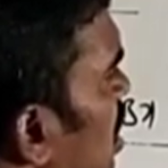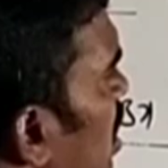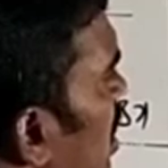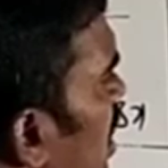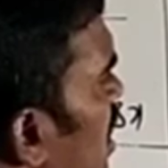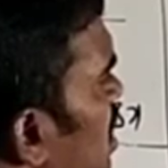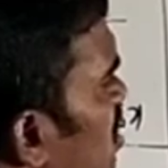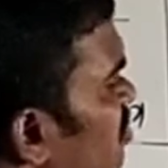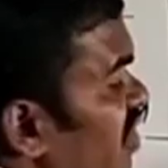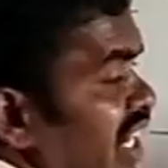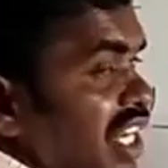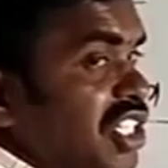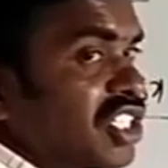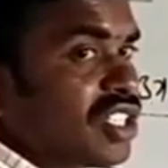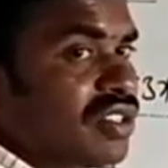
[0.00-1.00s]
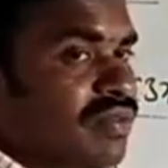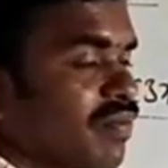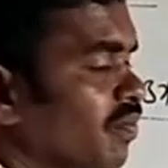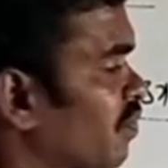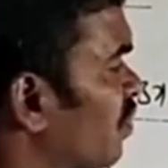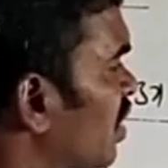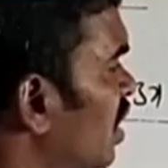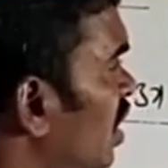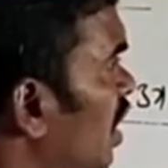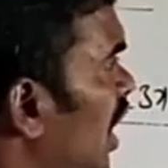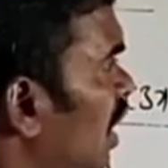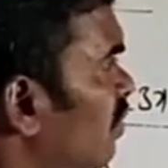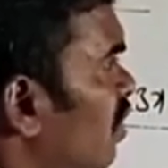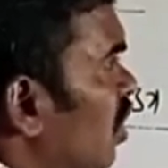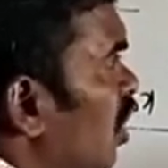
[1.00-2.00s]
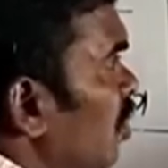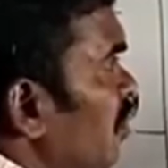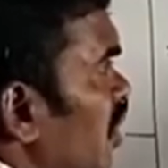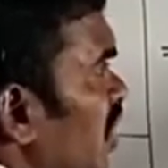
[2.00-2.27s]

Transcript: It is finished. And what about